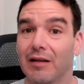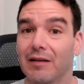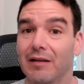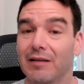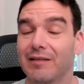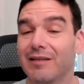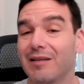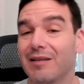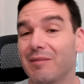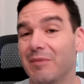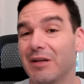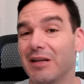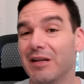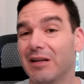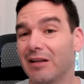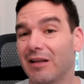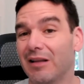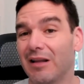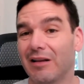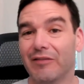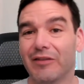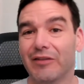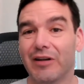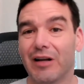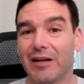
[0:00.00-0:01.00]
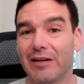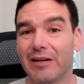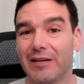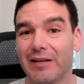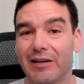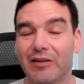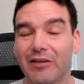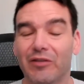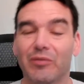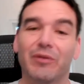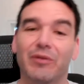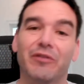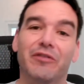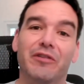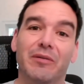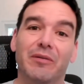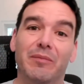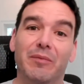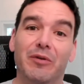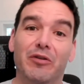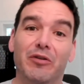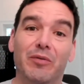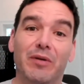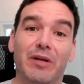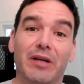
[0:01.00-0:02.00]
This can mean a lot of context switching
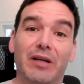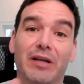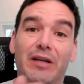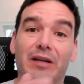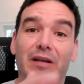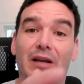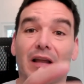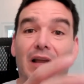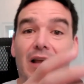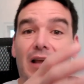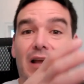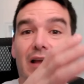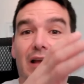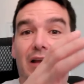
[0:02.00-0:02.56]
between